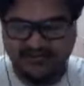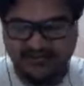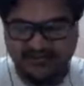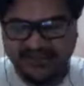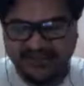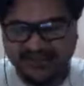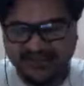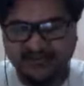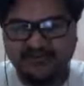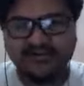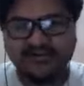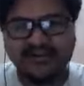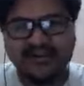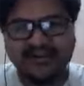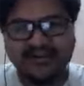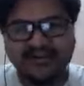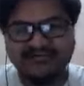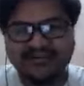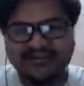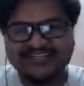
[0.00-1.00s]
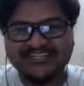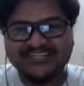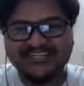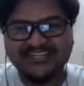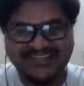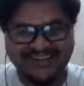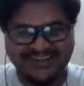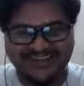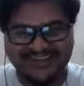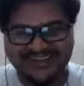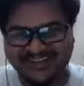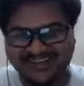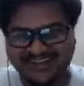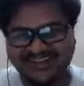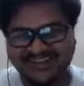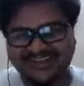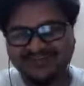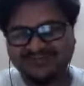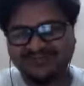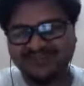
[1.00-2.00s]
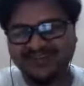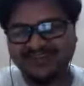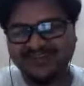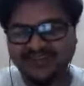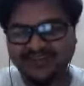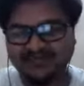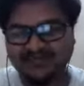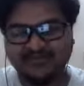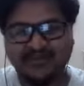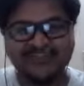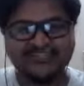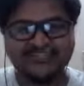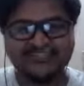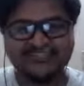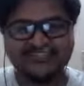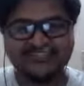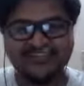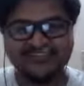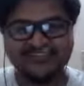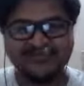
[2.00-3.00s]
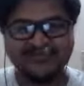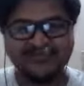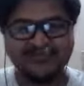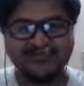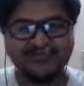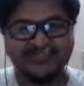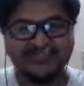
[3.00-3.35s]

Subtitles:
paradimensional and the magic side of movies.